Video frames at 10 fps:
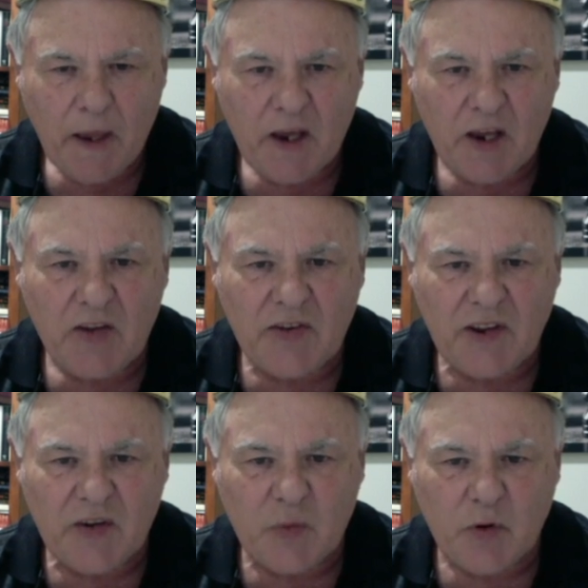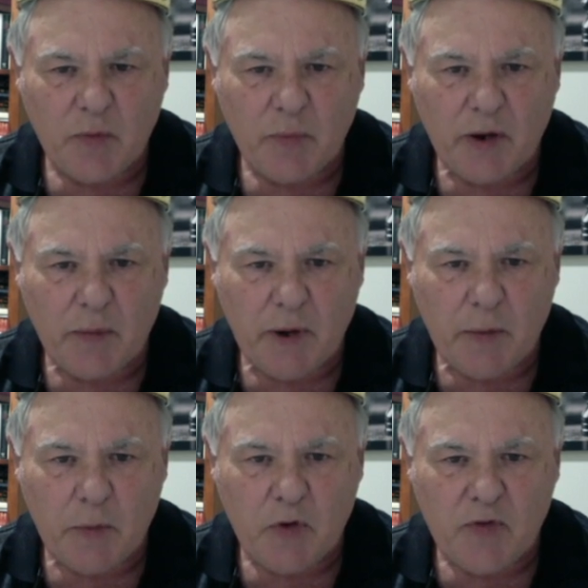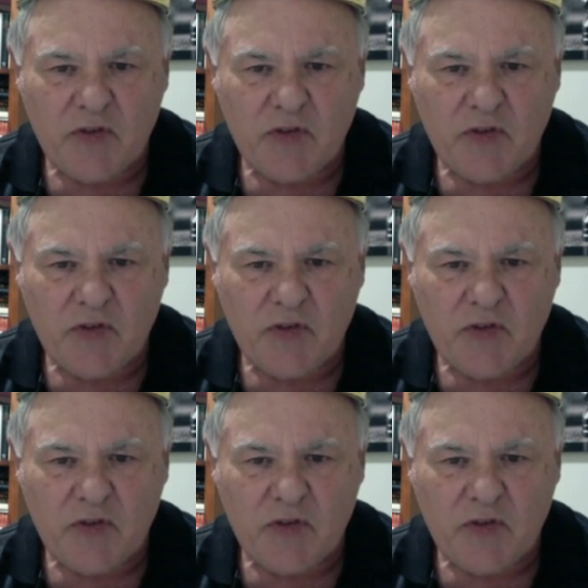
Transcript: e6 would have been a better move,